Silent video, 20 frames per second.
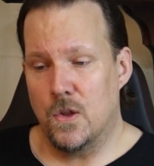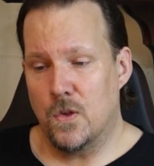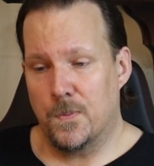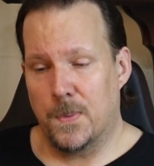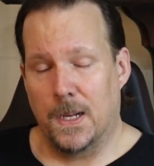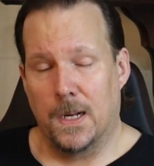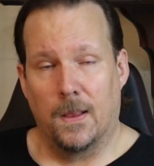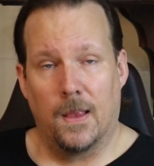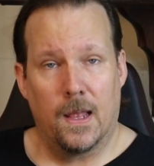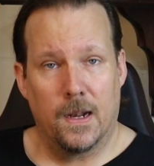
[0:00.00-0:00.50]
You
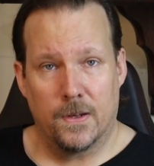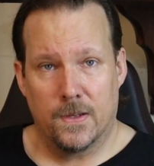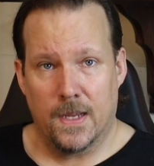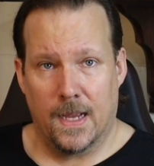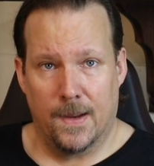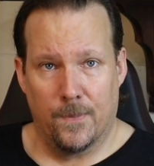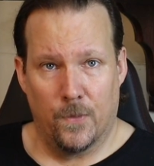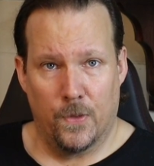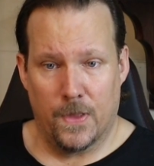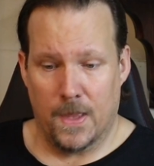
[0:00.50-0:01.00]
spend a lot of
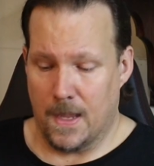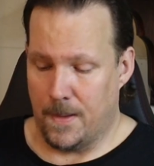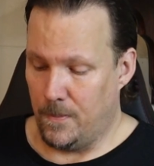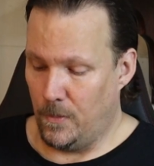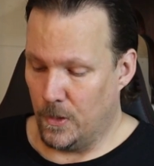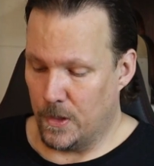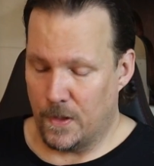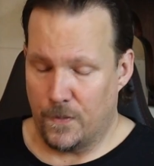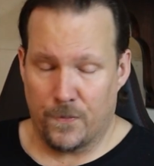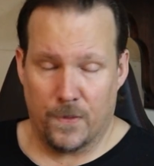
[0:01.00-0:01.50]
time with
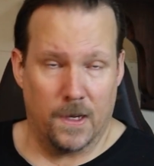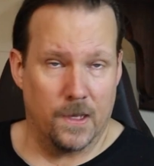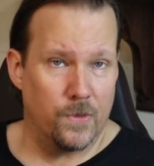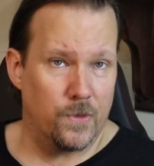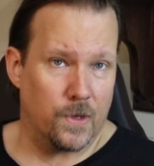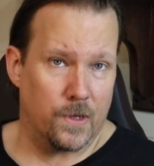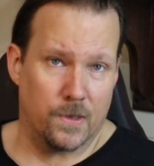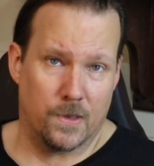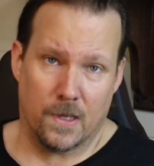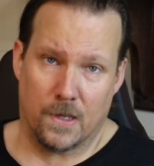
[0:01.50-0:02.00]
them. Look at Friends,
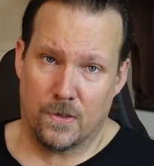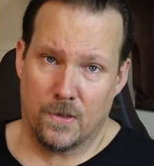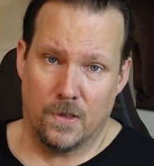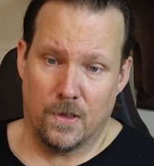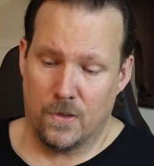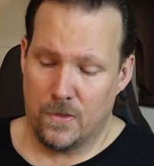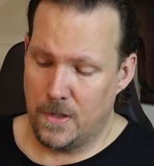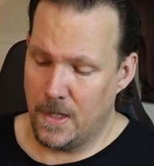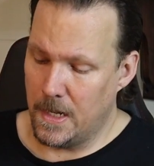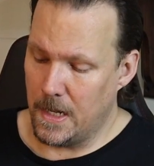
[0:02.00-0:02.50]
look at Sex and
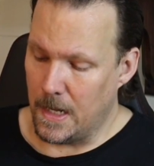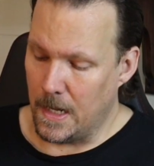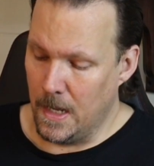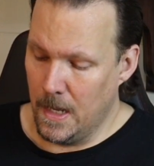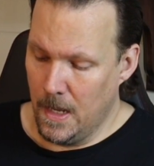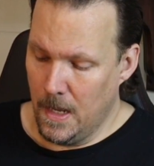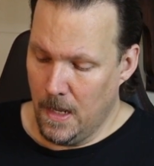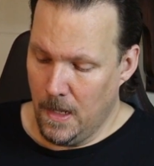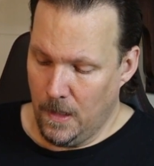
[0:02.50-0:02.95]
the City,